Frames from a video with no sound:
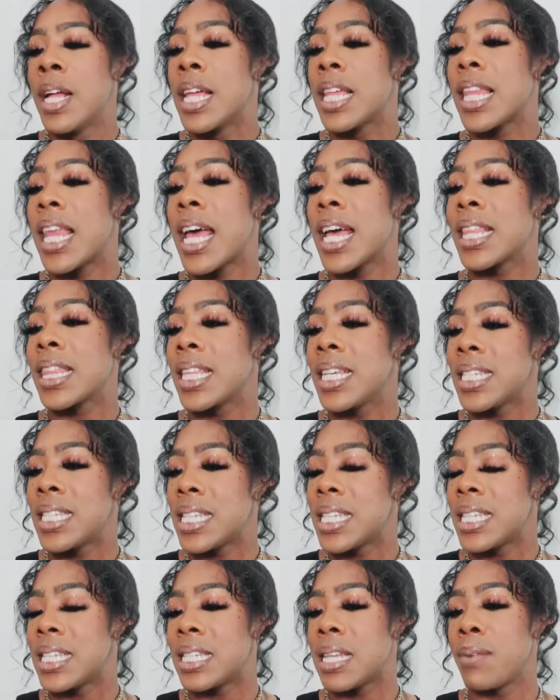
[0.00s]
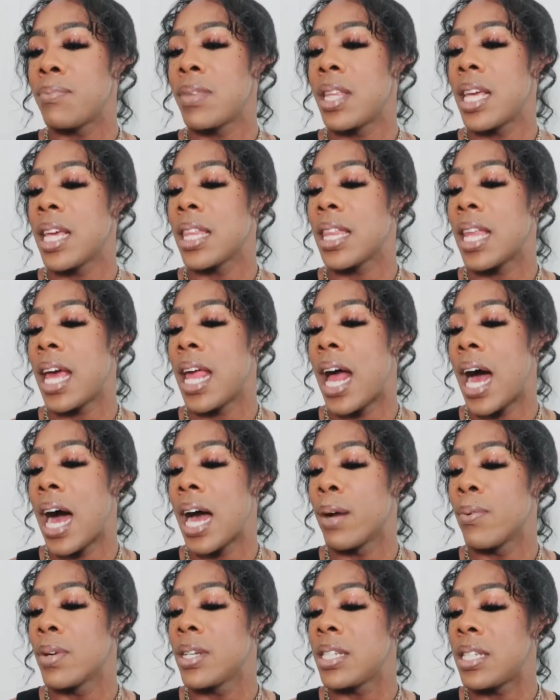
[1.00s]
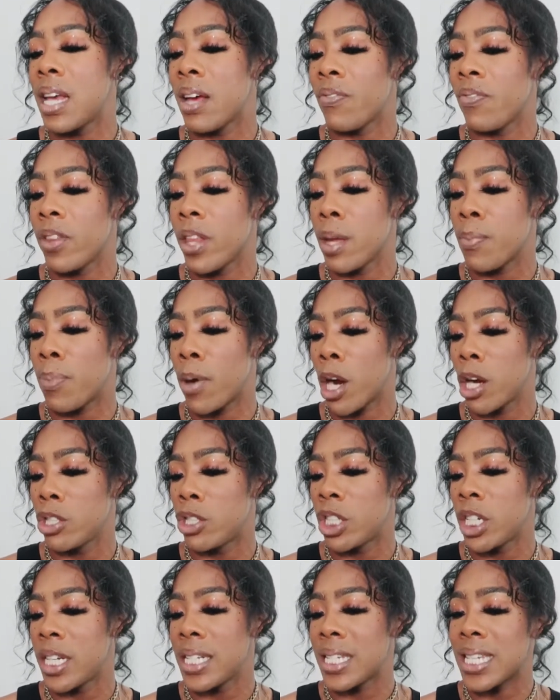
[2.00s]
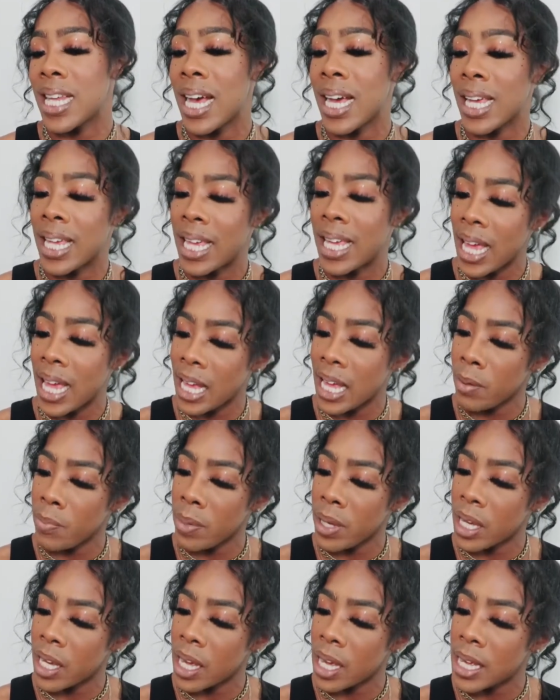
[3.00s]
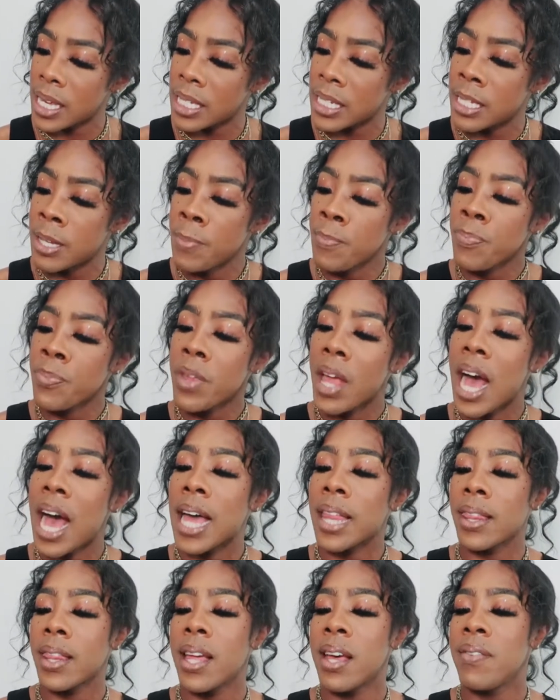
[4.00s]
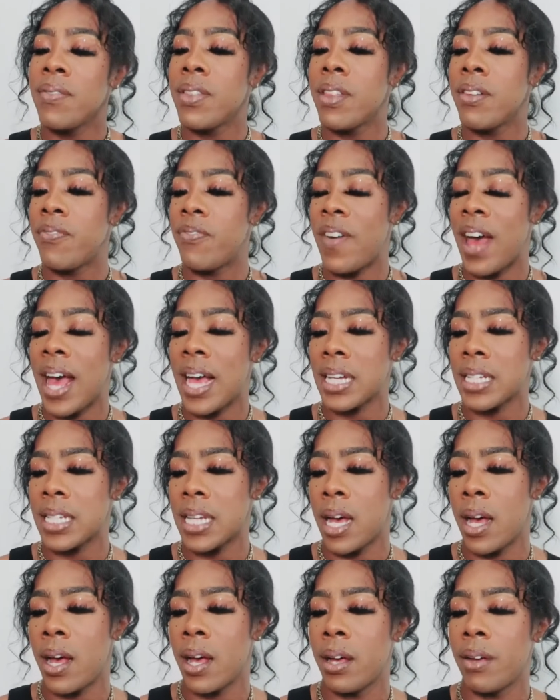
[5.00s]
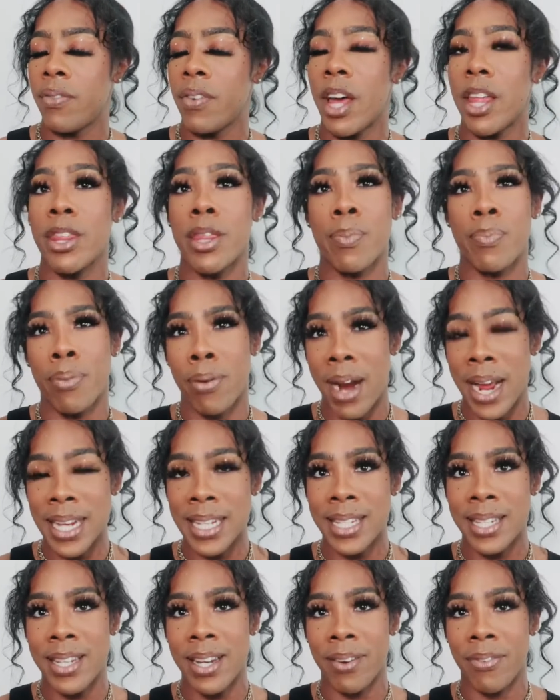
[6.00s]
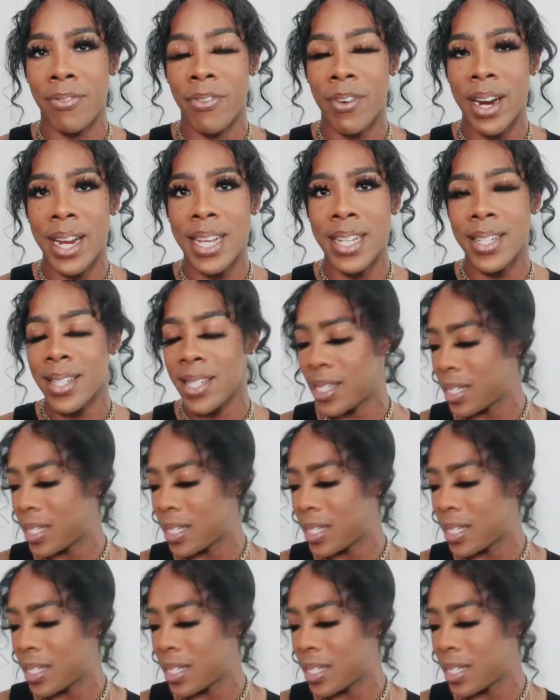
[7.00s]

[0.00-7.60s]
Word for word: Like, this is something that I would definitely purchase again because I love the fact of the price difference.